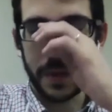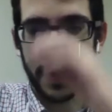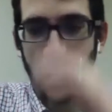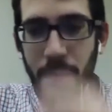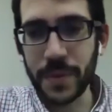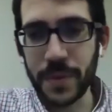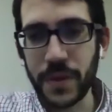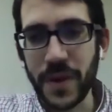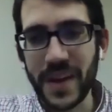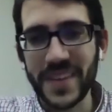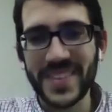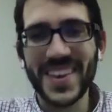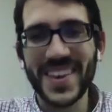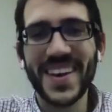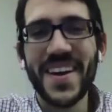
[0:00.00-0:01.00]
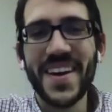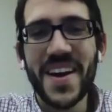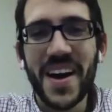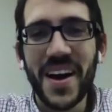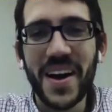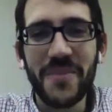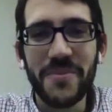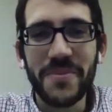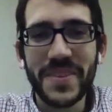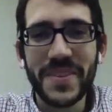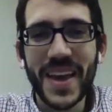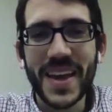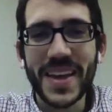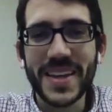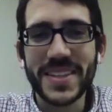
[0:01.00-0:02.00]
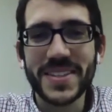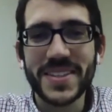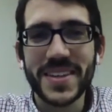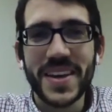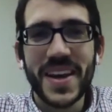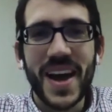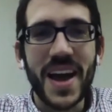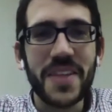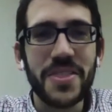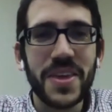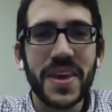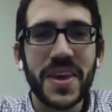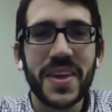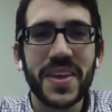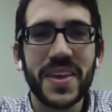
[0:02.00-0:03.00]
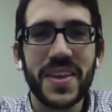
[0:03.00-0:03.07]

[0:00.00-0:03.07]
company-wise, yeah, I think,